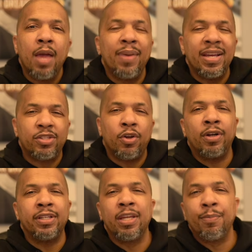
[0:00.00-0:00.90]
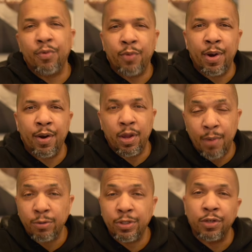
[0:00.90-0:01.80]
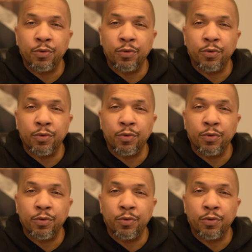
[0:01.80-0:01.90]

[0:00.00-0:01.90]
based on temporary emotion,